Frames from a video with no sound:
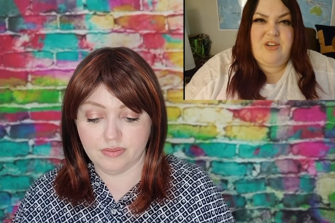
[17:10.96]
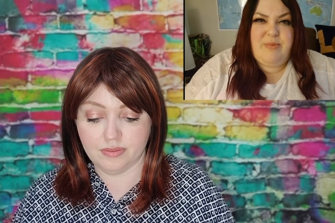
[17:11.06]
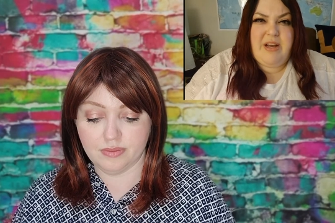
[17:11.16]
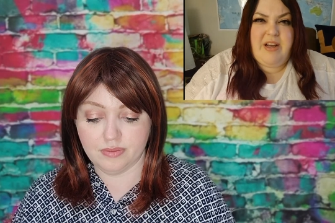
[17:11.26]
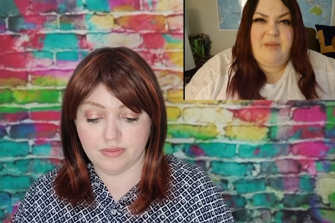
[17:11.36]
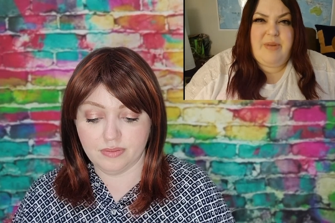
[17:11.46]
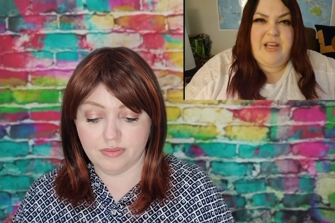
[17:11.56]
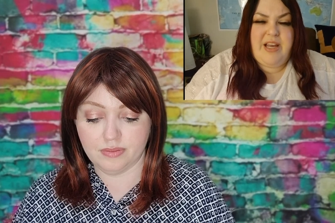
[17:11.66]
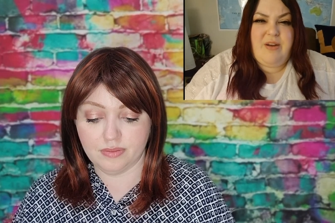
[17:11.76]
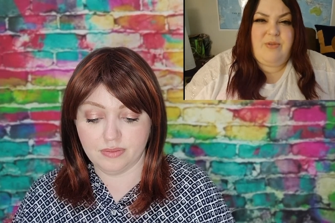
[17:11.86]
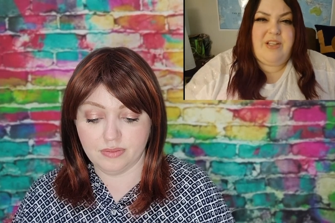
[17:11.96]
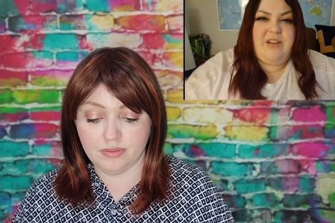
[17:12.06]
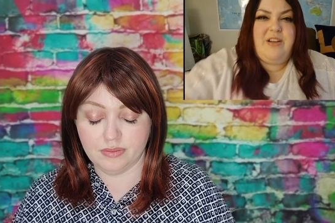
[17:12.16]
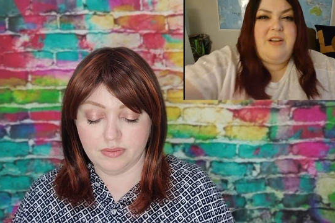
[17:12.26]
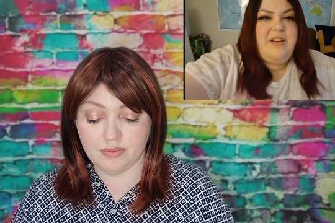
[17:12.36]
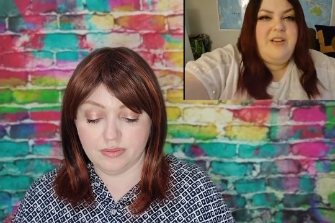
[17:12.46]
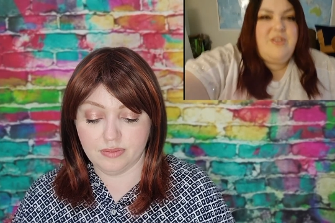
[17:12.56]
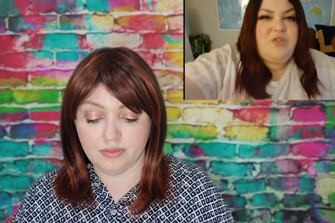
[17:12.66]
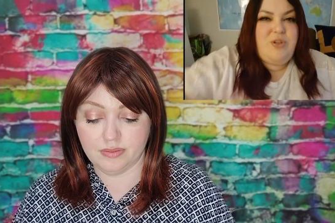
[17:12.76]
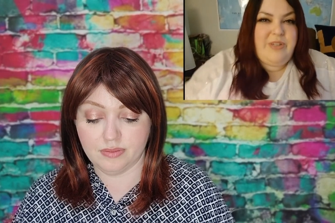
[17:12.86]
Speaker 1: back up. But hey, only her. So
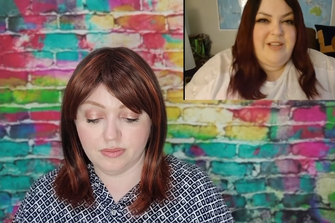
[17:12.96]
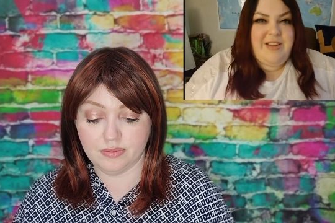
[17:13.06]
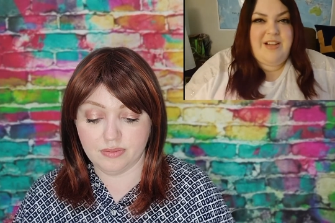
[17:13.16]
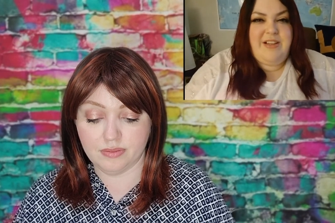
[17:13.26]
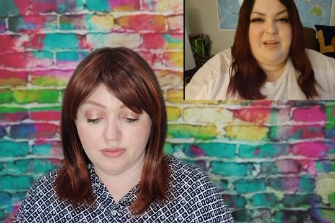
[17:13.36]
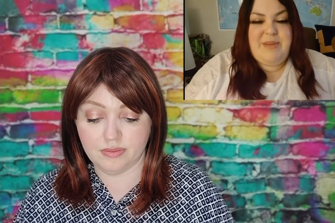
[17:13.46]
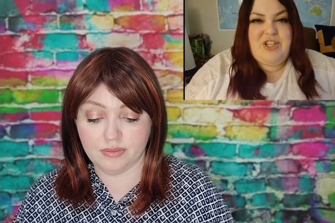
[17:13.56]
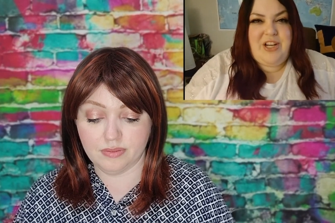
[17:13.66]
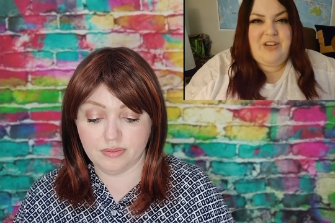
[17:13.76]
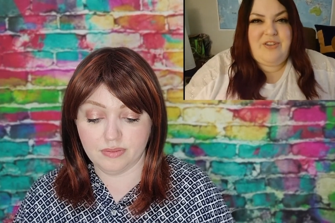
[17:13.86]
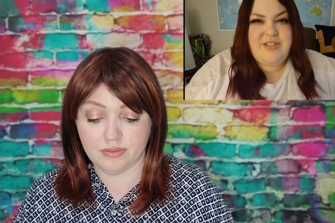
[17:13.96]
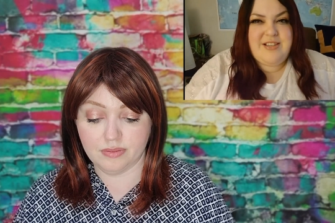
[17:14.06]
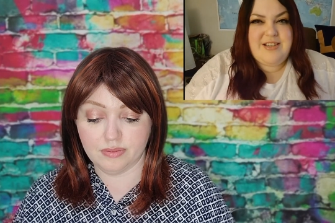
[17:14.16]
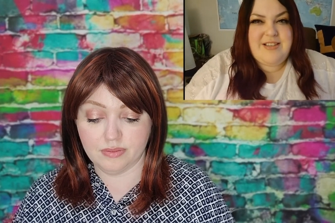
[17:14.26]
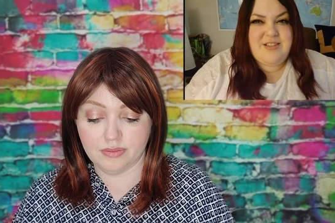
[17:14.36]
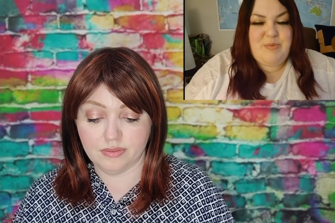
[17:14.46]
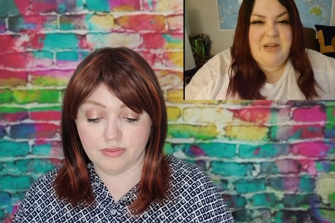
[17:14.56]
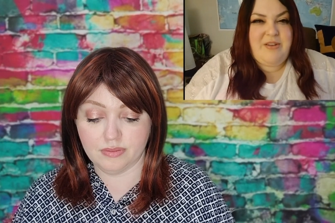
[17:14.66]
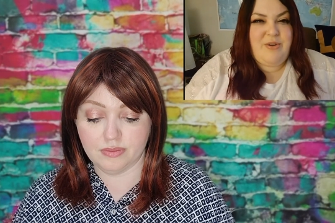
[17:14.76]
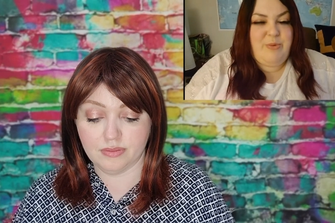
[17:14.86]
you really think like my channel success is
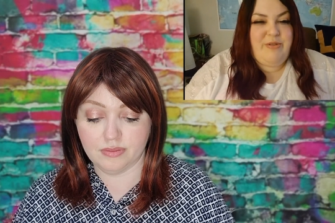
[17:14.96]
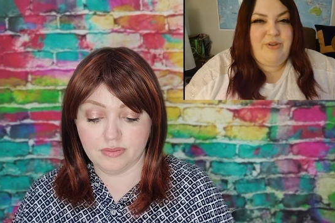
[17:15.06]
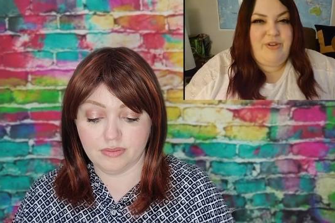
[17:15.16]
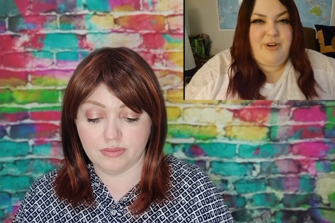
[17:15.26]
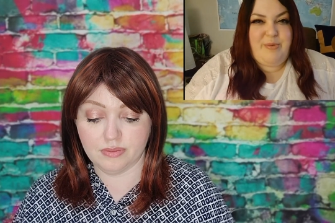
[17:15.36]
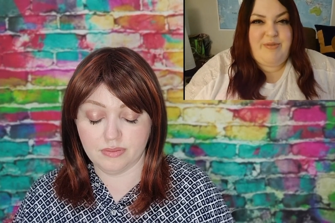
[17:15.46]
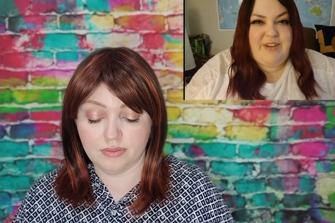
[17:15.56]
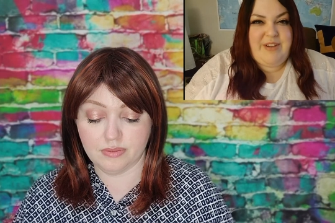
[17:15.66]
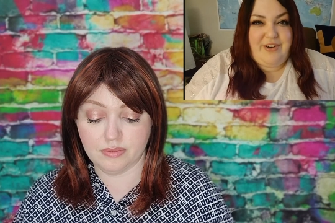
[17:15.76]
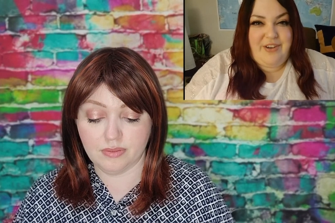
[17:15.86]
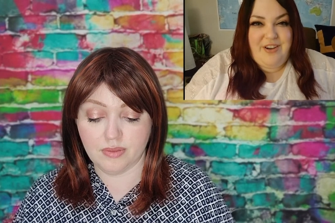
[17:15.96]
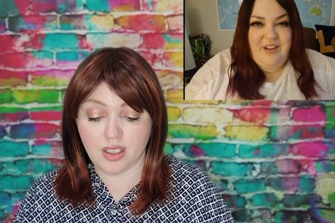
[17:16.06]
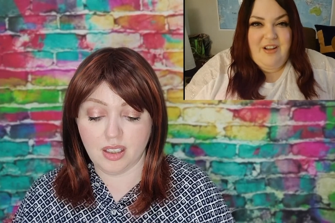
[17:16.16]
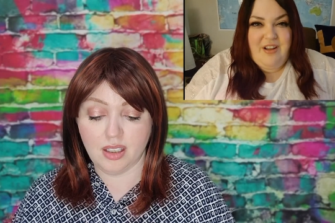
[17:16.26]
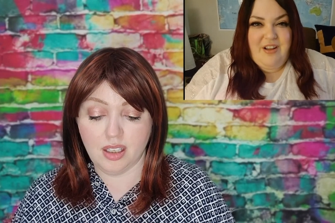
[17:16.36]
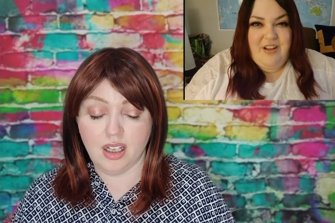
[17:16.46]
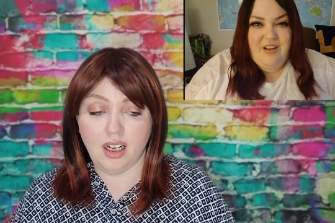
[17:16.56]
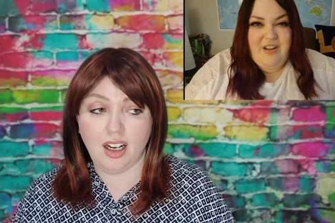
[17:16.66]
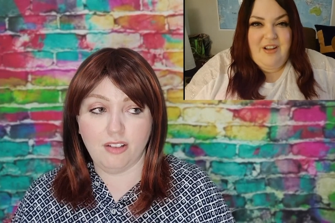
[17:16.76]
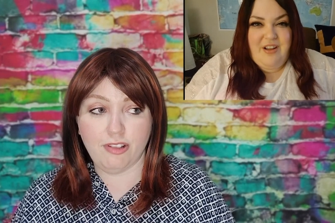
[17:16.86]
dependent on whether or not it was matter?
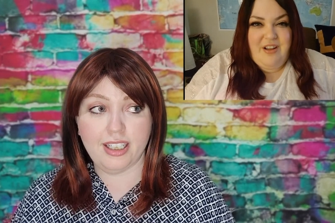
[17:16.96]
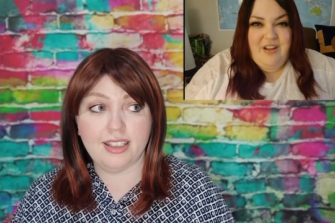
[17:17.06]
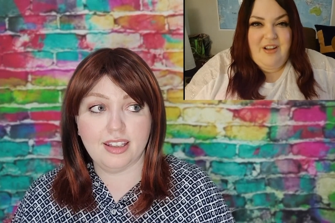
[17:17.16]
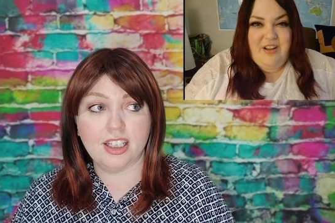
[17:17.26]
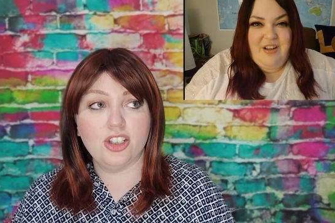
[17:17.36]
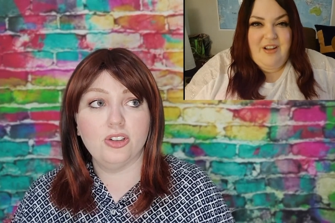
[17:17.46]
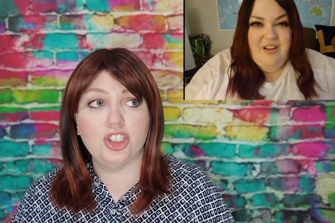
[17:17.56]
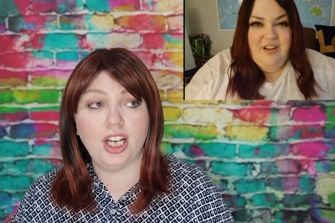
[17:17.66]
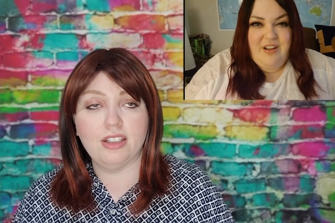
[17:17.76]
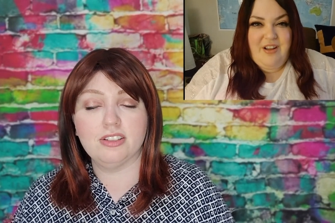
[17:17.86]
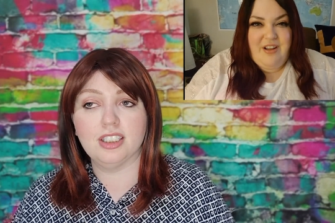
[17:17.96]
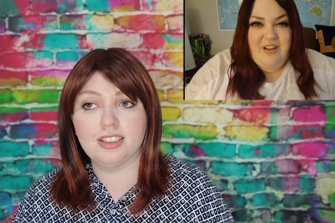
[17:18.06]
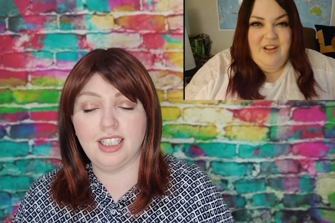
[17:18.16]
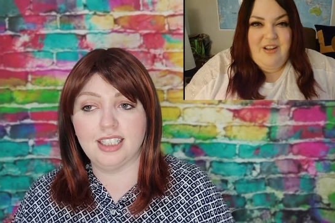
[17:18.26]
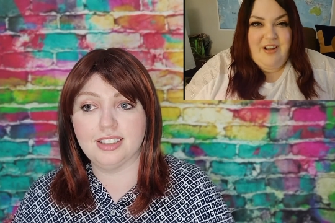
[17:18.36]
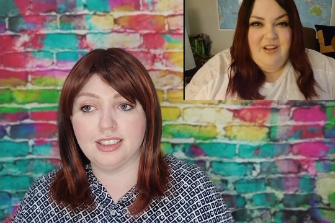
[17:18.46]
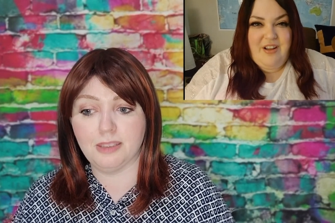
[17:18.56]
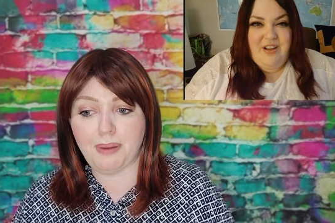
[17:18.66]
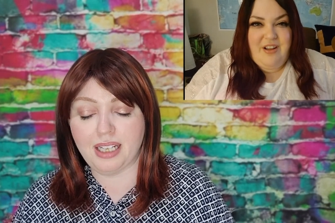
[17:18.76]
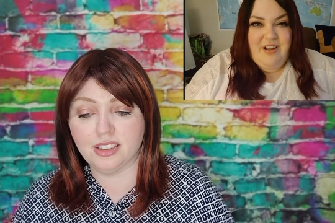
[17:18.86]
Speaker 2: I really think your channel success is
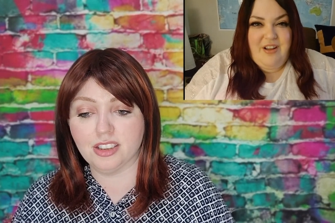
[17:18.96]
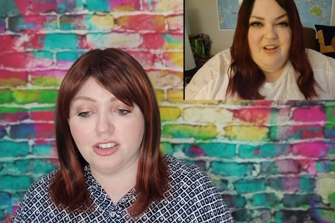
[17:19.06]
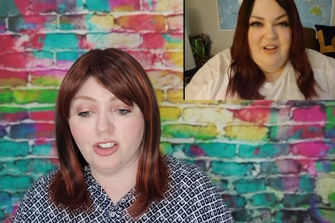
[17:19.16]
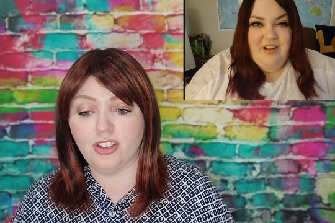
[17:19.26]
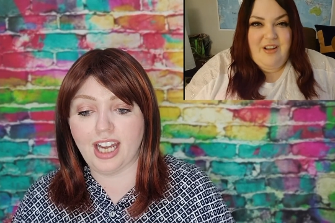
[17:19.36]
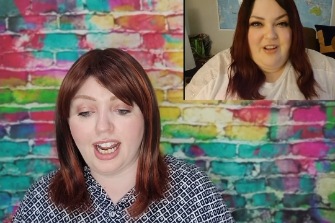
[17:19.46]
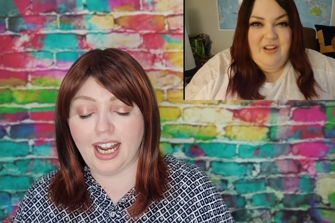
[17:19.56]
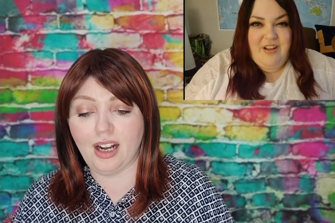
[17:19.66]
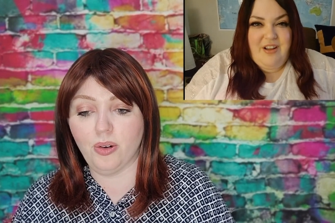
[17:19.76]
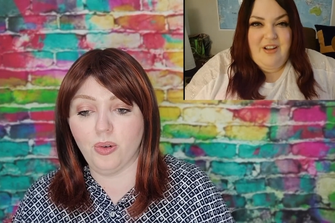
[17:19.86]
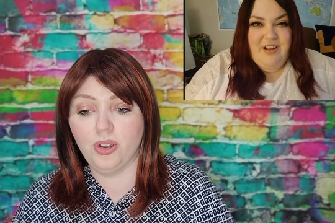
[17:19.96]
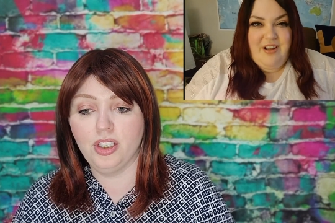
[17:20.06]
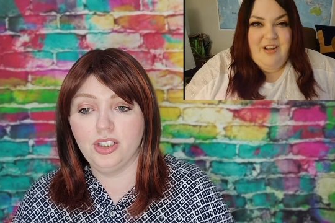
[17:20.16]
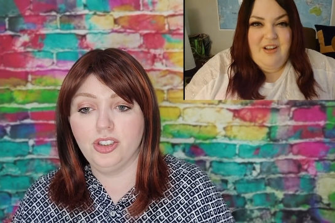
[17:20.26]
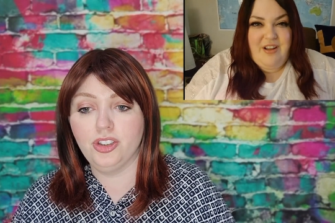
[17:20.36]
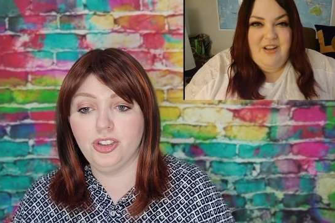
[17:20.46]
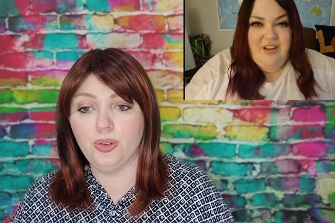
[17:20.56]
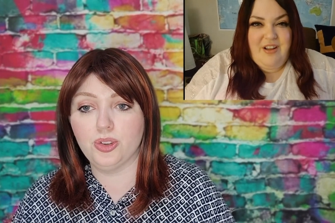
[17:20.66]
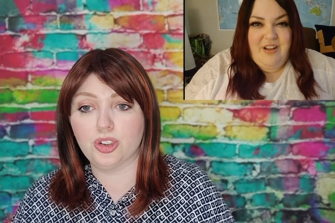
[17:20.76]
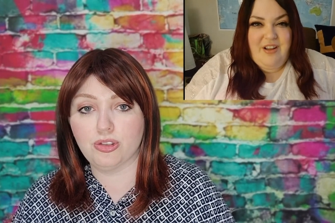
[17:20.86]
dependent on how
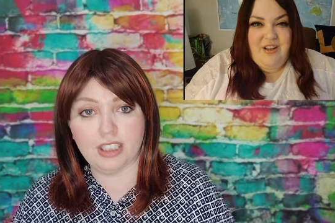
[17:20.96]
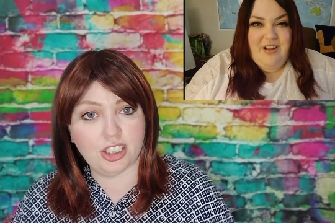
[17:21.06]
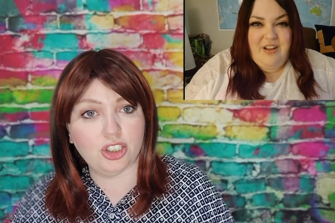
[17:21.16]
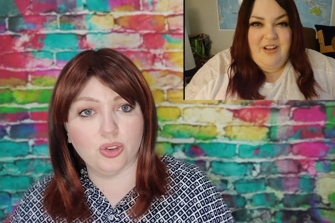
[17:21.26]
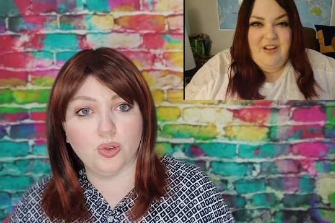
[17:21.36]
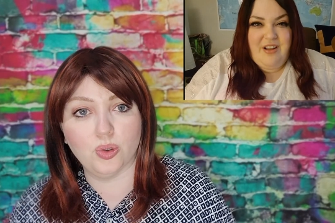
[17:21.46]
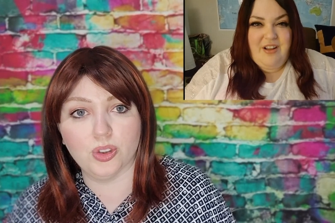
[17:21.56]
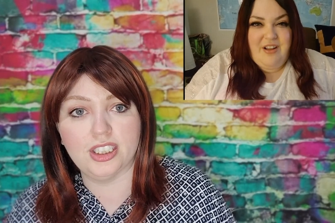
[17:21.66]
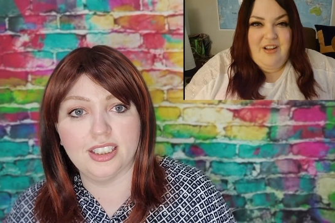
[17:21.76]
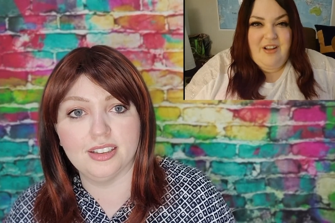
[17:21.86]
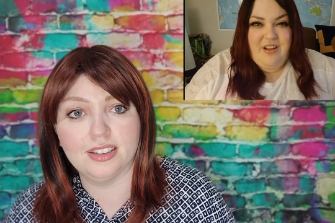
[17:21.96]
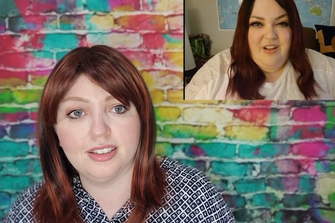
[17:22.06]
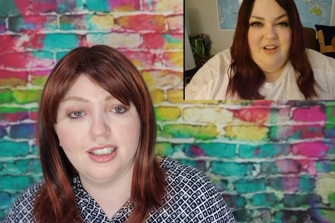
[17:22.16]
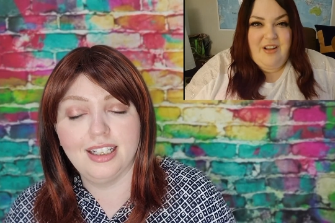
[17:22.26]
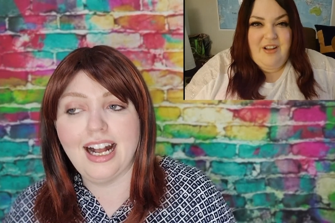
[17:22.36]
you treat your audience.